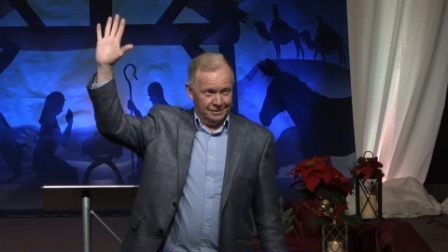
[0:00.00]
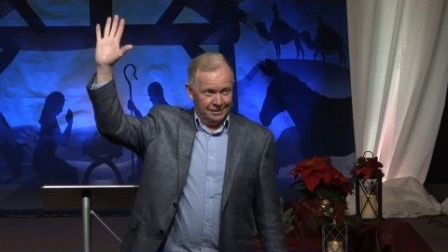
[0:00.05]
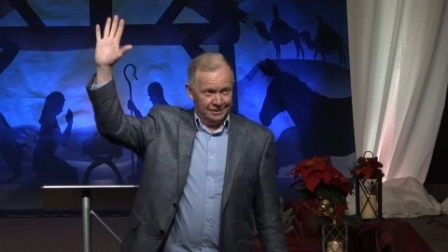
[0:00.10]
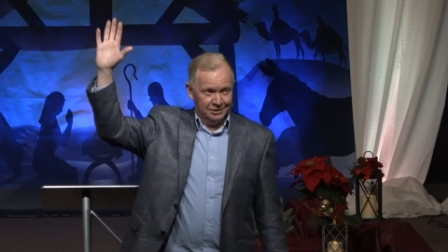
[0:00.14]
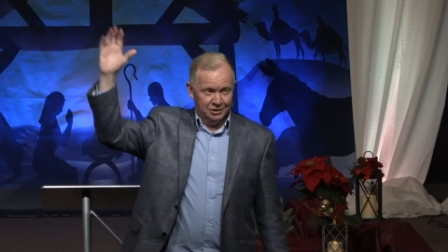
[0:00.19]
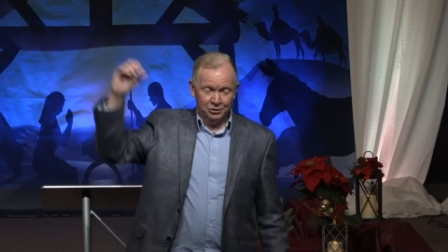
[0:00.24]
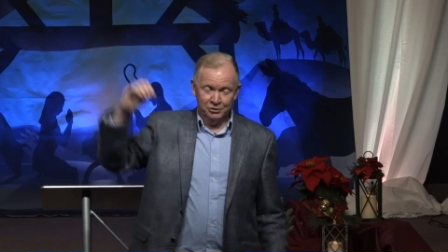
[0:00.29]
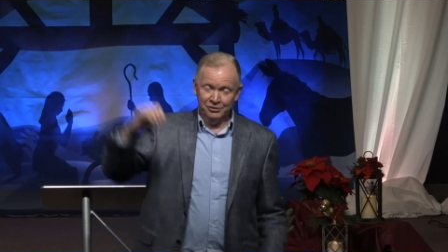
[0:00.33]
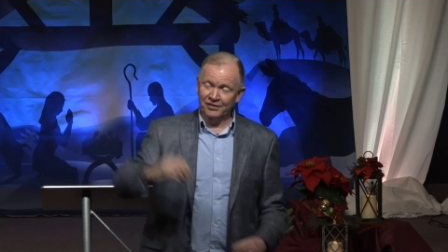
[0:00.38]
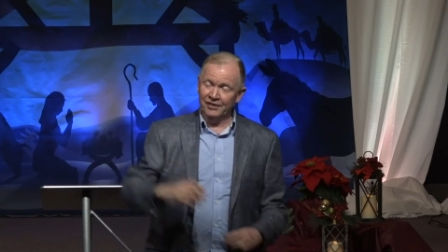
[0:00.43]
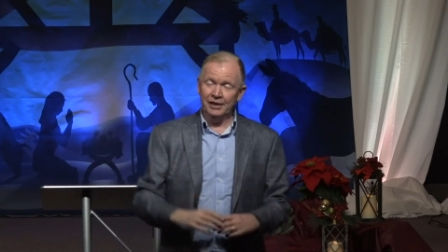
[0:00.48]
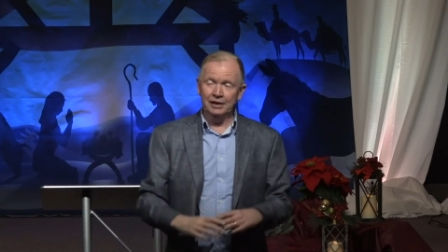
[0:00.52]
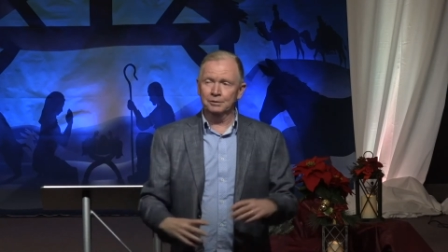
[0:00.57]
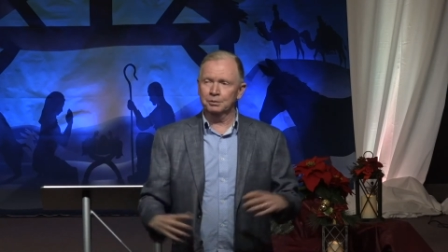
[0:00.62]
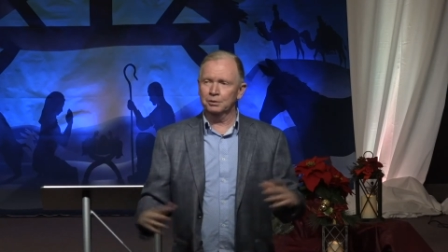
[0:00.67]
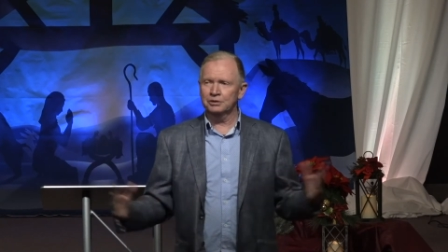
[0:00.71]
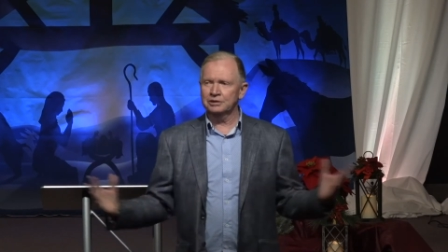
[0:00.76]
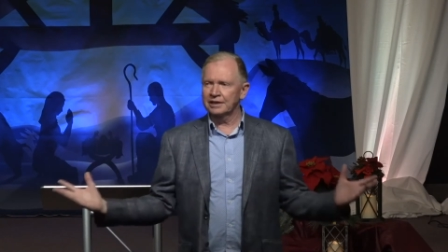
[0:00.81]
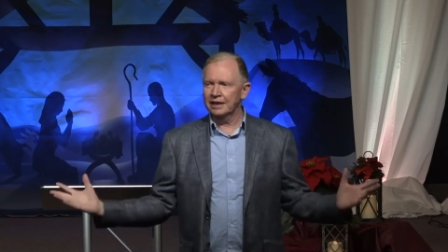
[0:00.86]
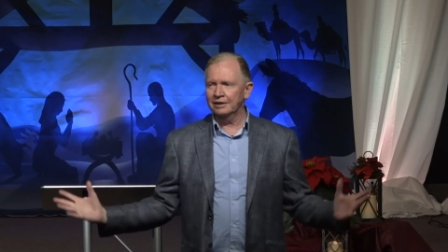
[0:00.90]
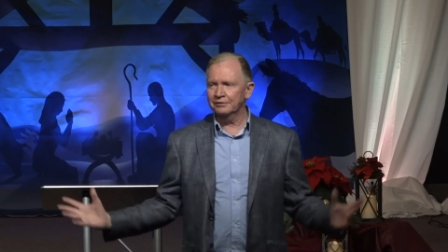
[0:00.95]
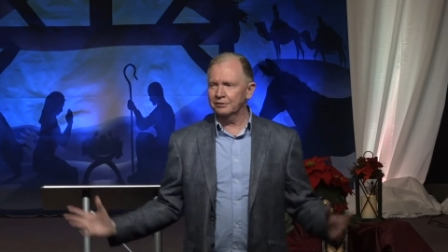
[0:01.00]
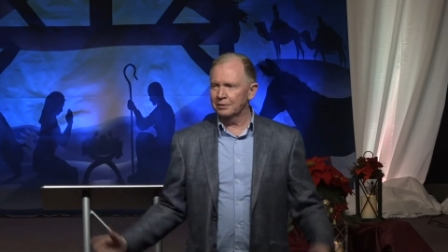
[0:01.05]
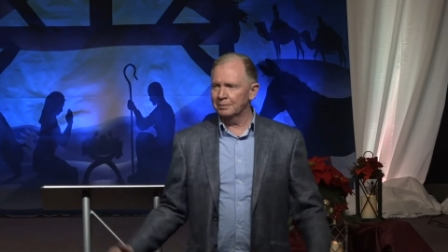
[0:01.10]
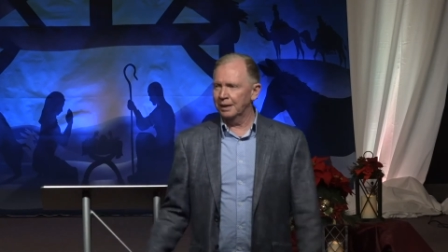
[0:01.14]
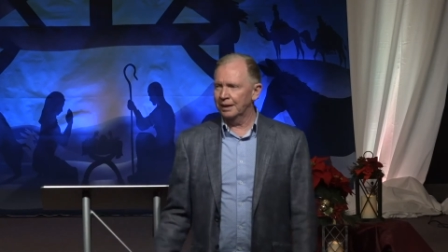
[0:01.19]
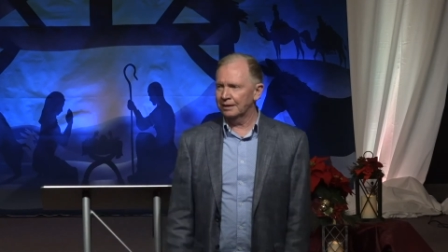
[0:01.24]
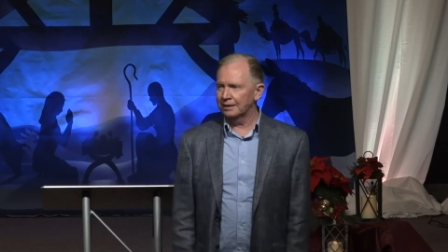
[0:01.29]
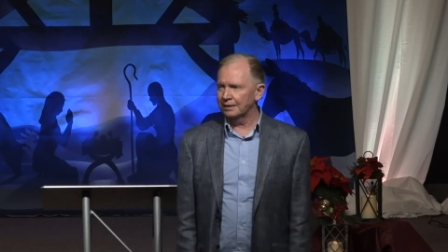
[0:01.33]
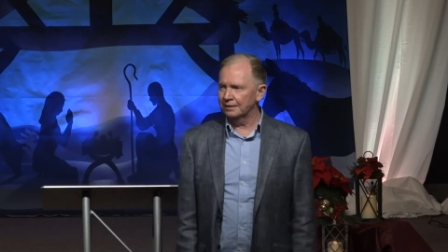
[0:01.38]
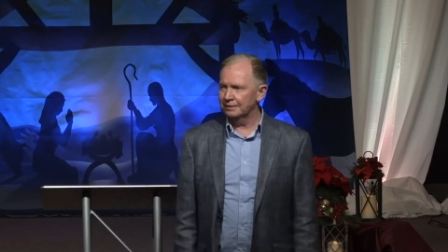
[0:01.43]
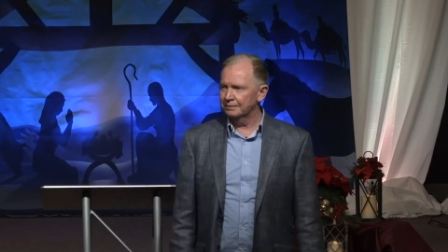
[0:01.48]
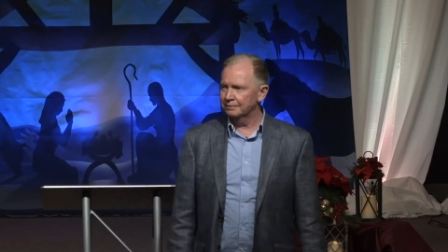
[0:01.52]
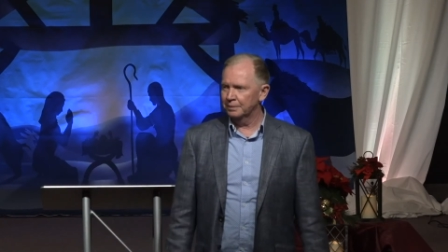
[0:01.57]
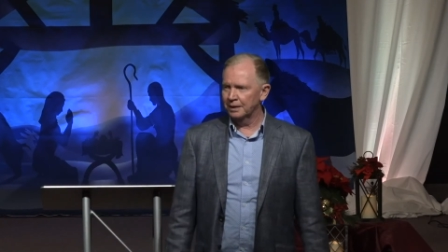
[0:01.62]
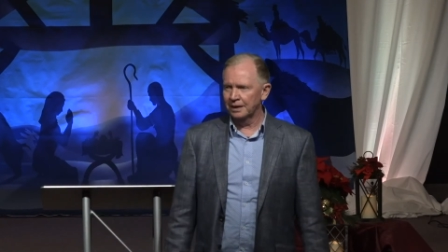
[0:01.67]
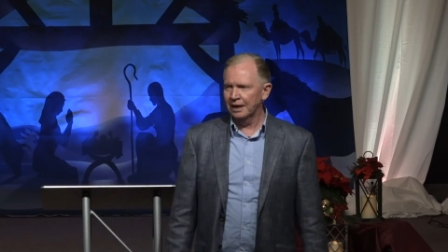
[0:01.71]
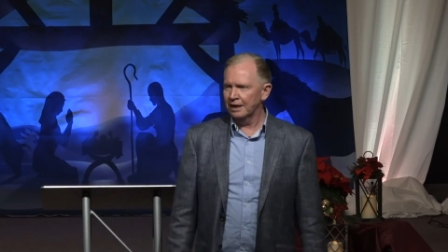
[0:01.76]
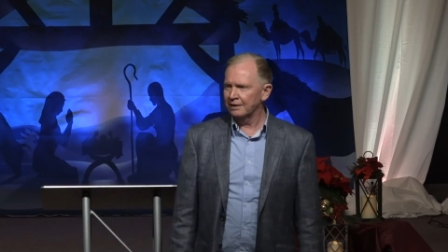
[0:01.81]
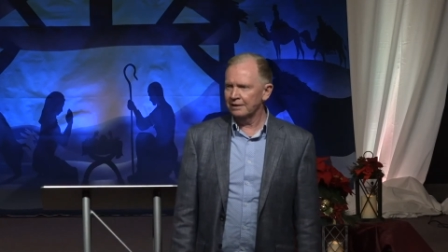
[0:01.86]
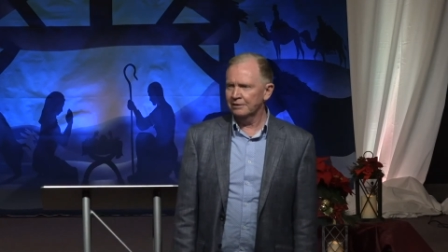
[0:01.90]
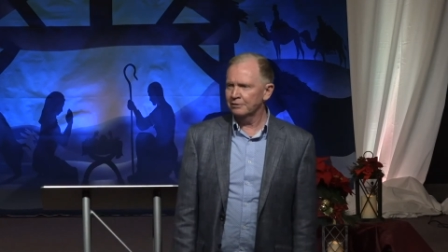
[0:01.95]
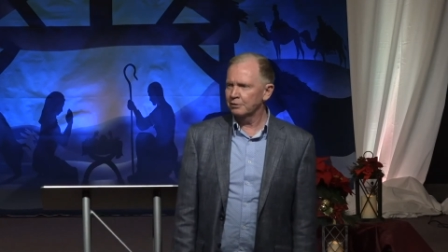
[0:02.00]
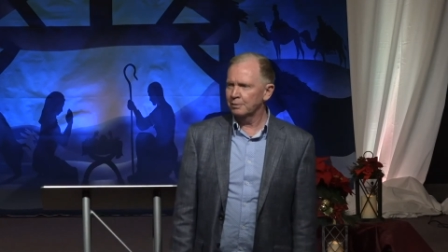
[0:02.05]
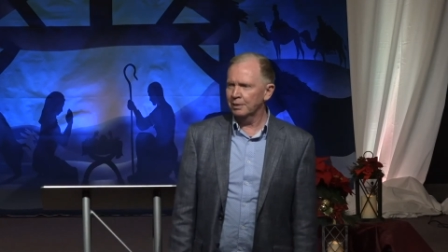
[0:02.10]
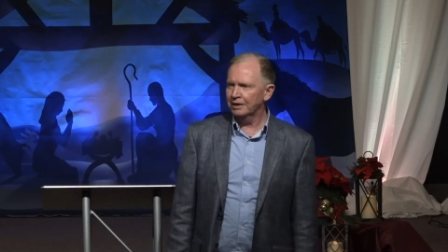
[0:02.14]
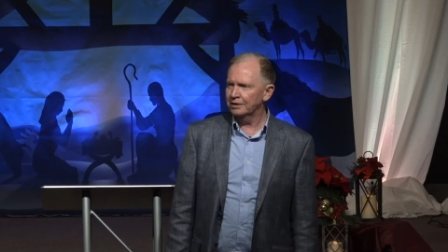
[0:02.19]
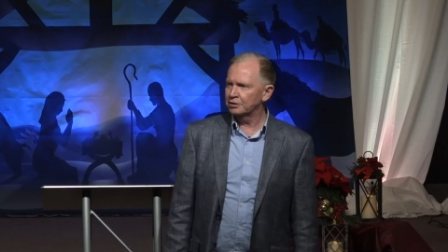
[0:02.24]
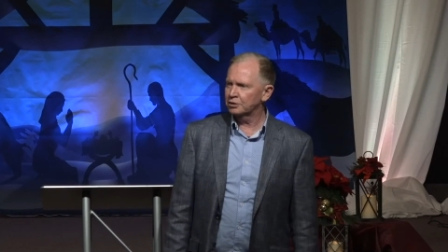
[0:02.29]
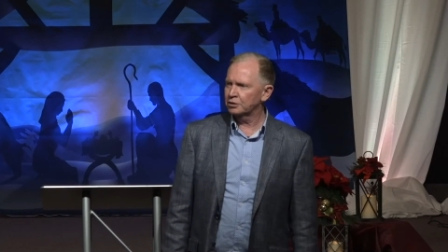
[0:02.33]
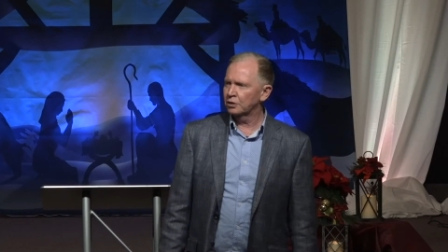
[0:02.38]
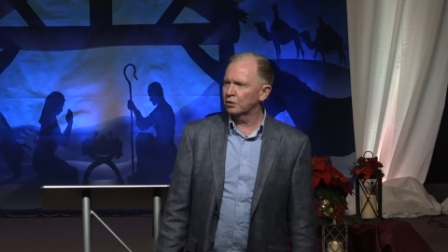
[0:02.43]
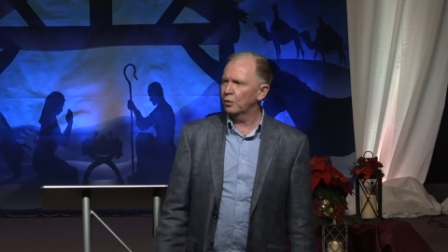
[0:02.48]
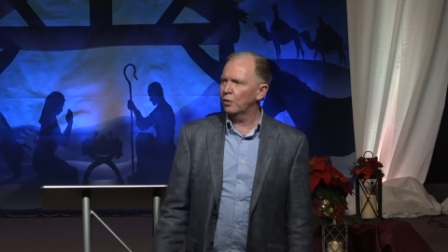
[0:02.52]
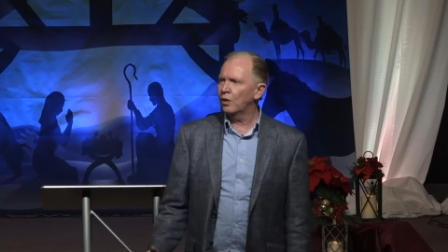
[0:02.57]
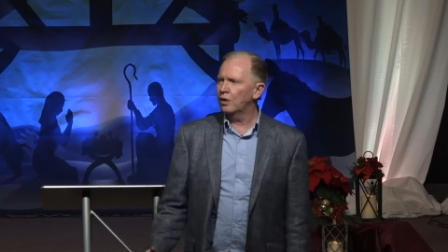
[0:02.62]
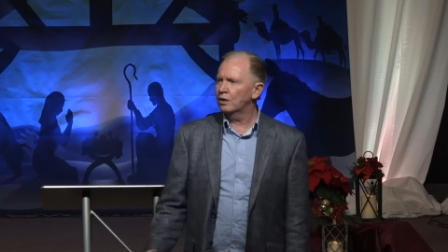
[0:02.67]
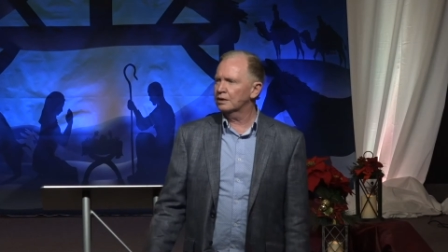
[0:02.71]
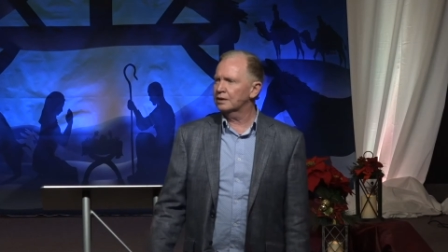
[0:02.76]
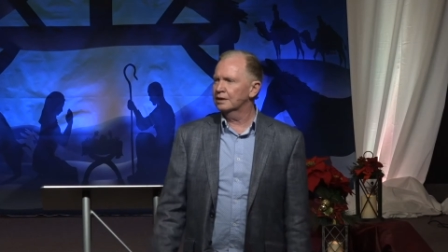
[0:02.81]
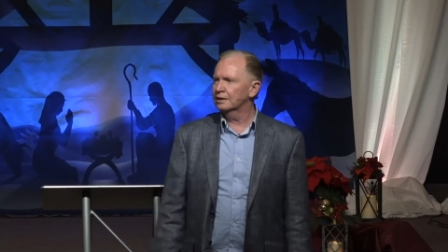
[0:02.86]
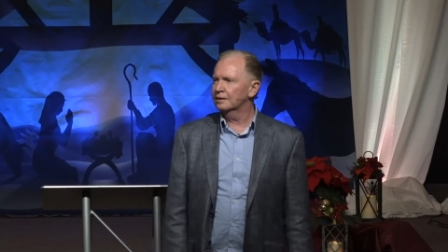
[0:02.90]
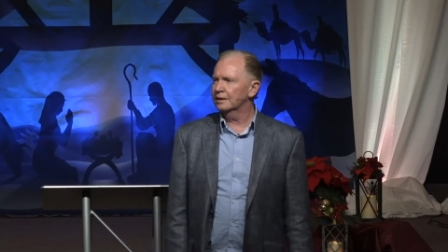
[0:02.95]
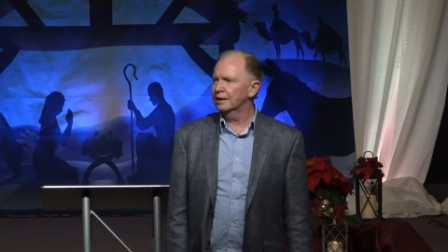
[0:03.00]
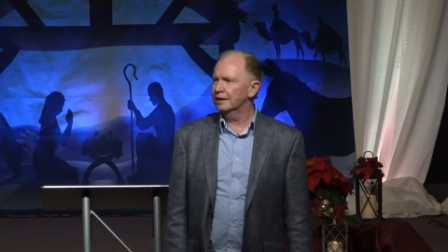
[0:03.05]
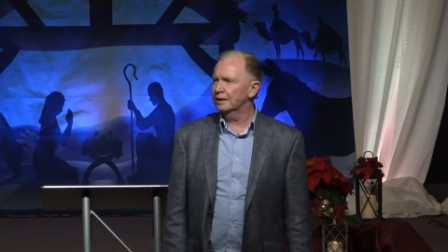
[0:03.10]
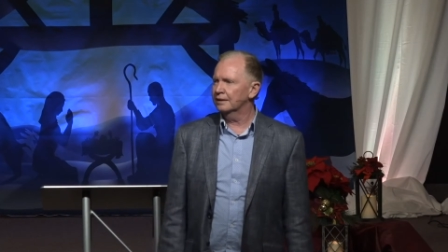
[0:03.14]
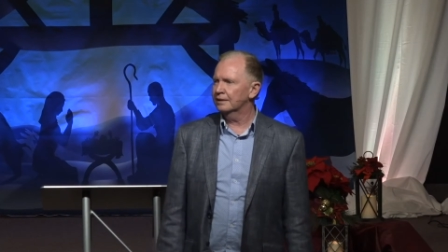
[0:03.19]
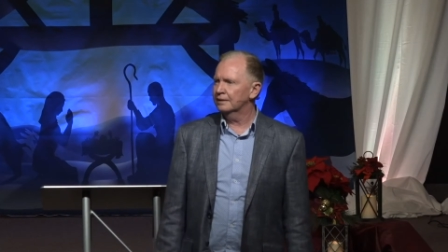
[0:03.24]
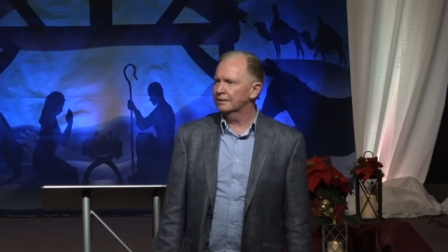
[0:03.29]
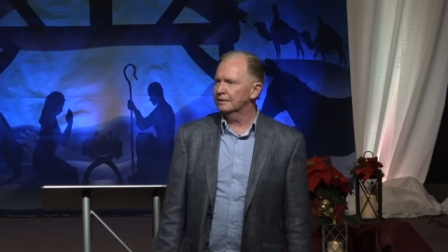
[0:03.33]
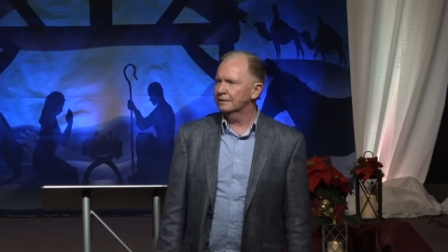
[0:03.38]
It's available to everybody, but not everybody's going to walk in that.